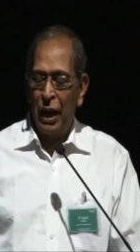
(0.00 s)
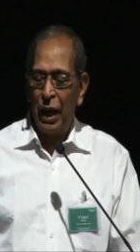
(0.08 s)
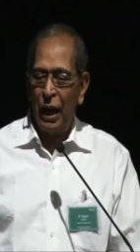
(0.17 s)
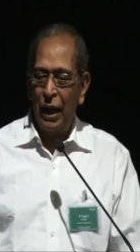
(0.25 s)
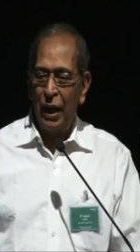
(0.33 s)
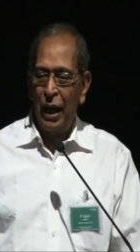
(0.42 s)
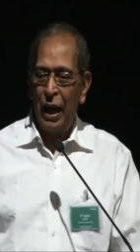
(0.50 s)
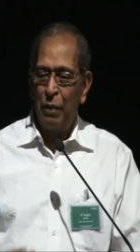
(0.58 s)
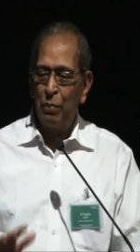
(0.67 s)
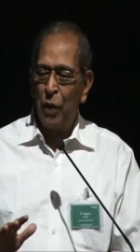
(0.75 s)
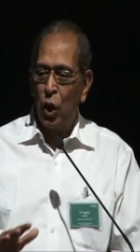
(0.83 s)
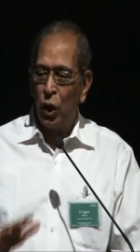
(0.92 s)
I, I
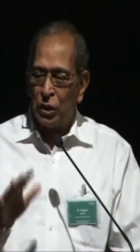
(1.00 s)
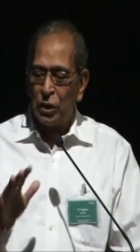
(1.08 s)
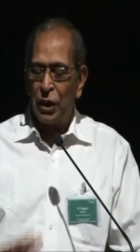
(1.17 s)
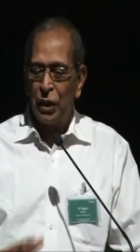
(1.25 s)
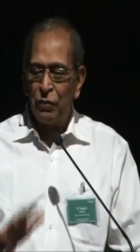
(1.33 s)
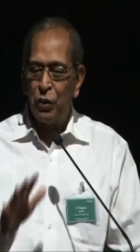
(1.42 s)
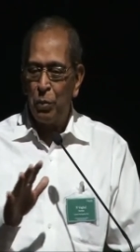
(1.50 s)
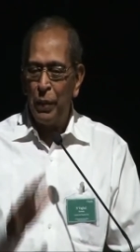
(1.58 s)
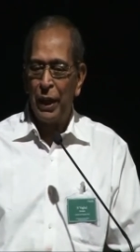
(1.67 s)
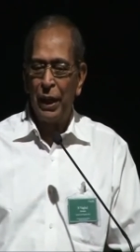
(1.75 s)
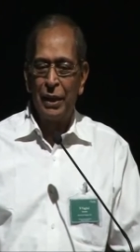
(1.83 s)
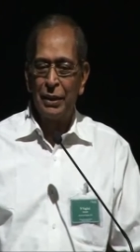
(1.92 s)
am honest enough to
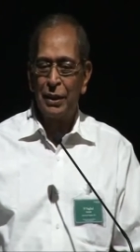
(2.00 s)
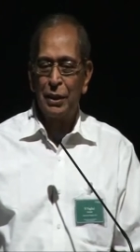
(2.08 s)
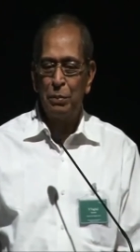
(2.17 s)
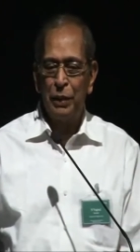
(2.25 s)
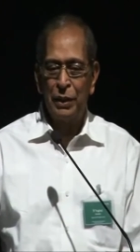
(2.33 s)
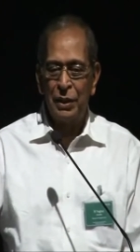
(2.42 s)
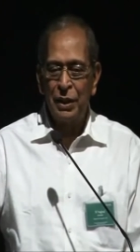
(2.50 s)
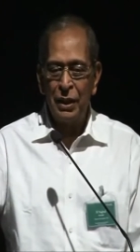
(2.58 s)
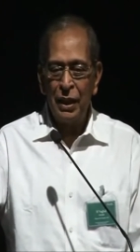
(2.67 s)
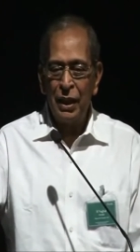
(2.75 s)
make an assessment.